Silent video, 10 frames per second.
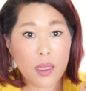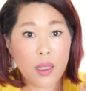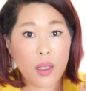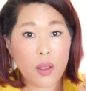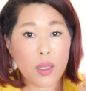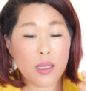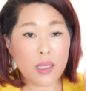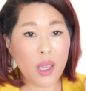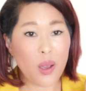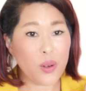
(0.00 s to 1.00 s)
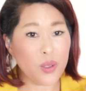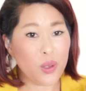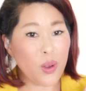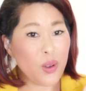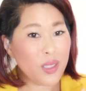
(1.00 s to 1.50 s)
Okay, so now we're going to do the
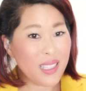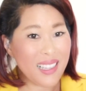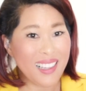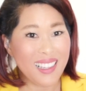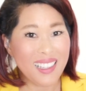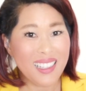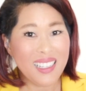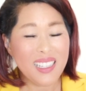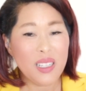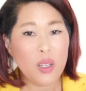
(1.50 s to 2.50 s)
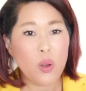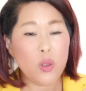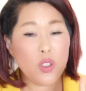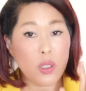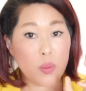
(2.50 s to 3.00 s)
whole thing,
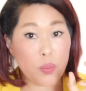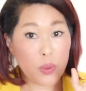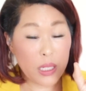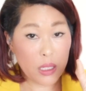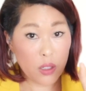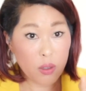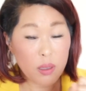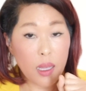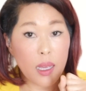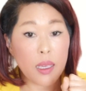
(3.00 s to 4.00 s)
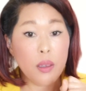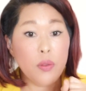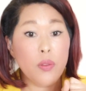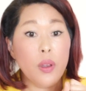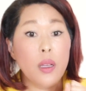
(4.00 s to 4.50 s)
which is bring your
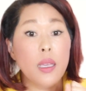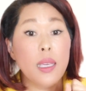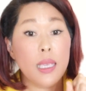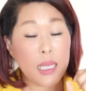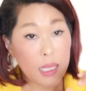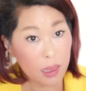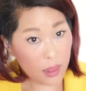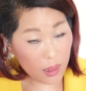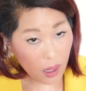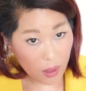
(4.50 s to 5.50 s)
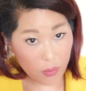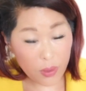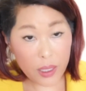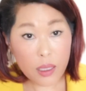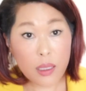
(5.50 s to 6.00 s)
life. I lawe
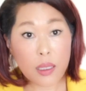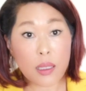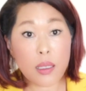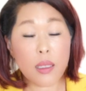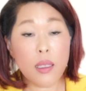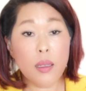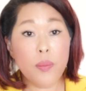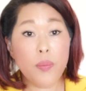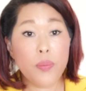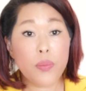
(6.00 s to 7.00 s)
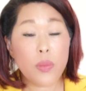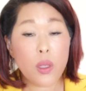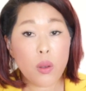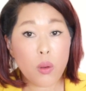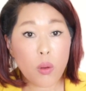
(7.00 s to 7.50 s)
I
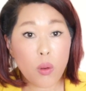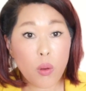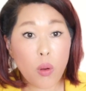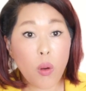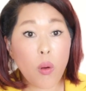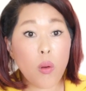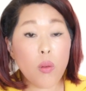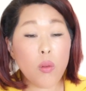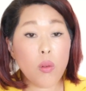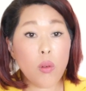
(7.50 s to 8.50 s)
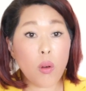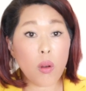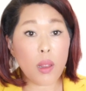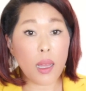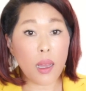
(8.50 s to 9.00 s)
ko'u
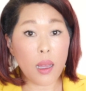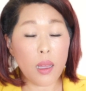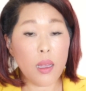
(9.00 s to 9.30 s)
ola.